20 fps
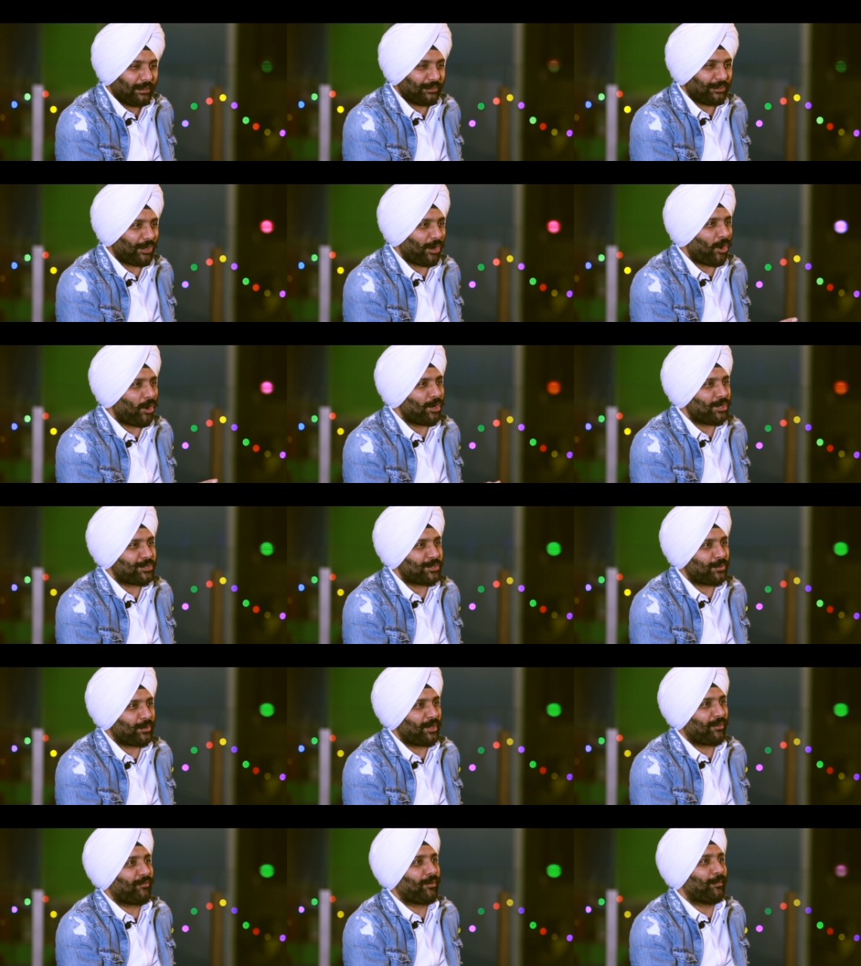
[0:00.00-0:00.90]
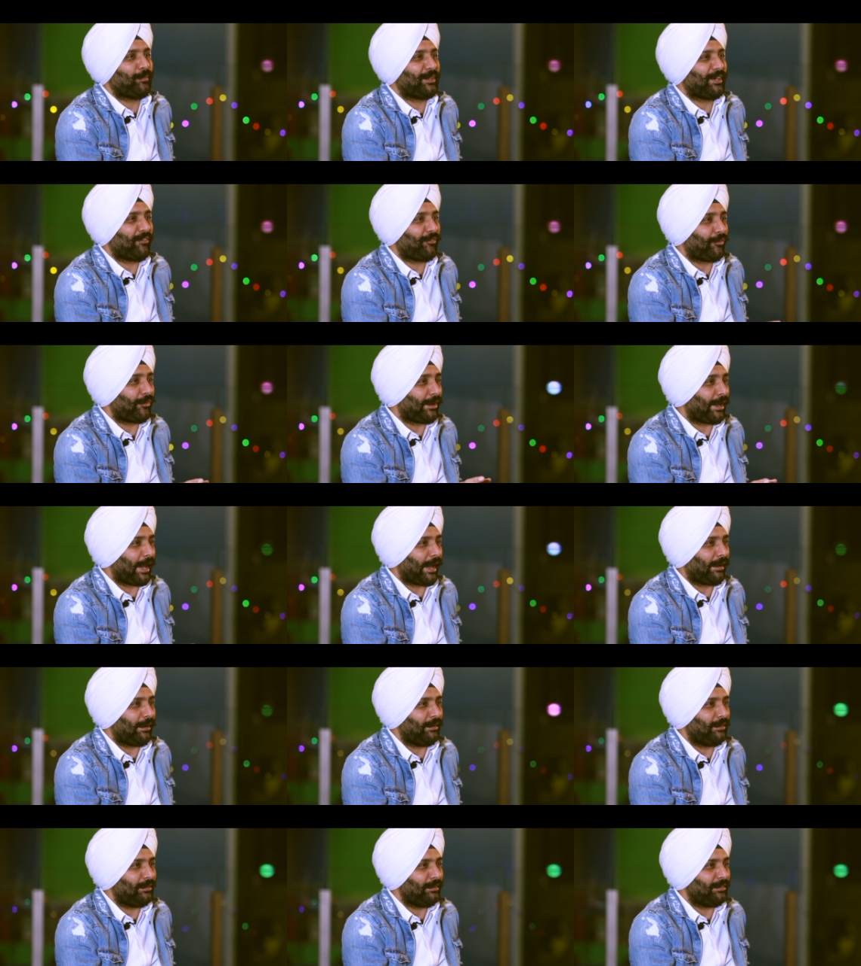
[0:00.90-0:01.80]
all shooting from different
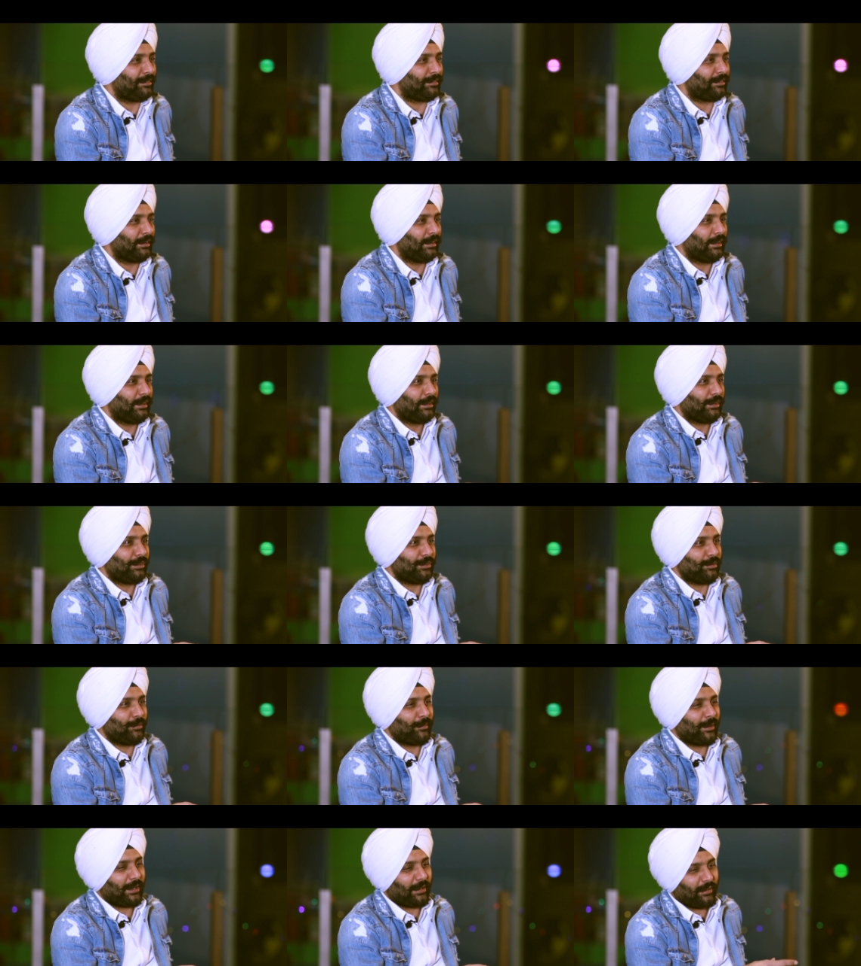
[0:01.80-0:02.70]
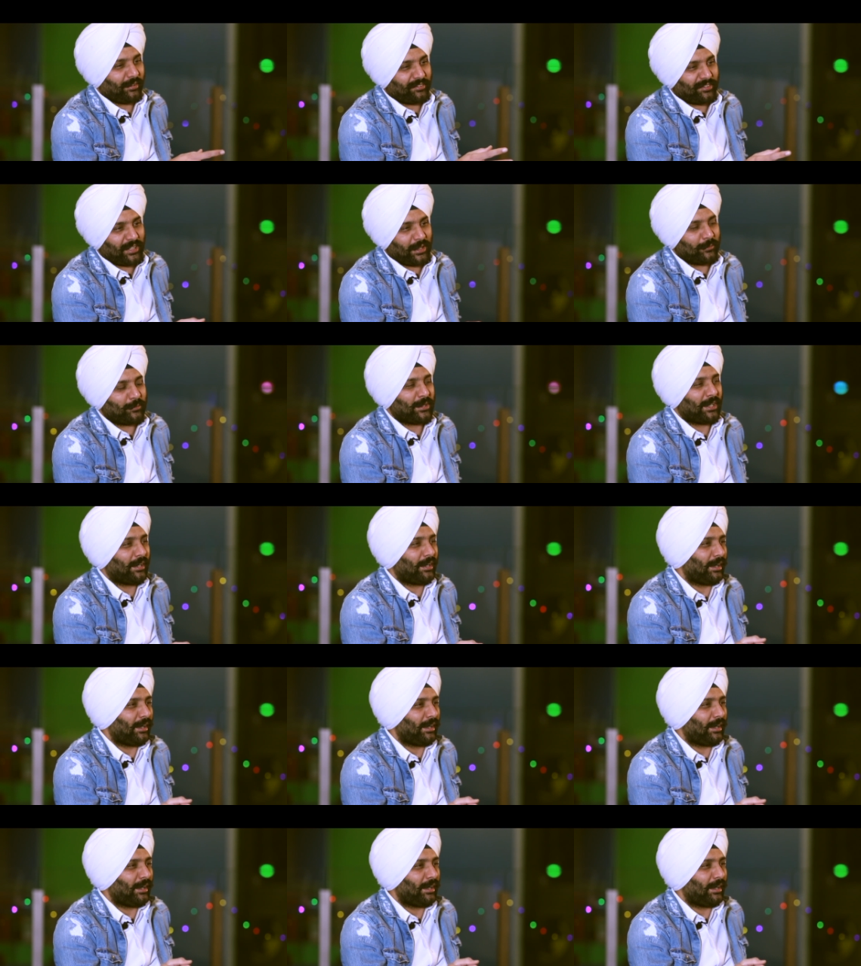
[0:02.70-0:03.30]
angles. You making a same day